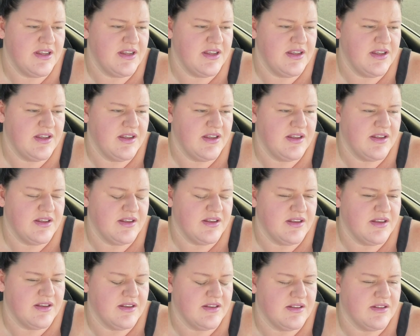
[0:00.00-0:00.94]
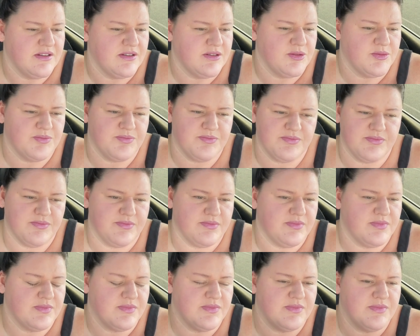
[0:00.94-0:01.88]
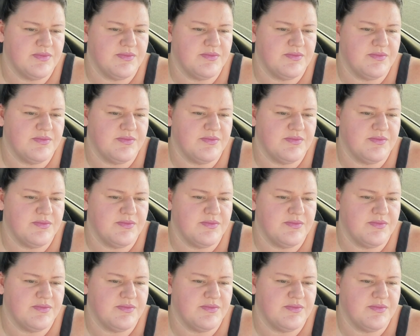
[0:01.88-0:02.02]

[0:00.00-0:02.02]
(silence)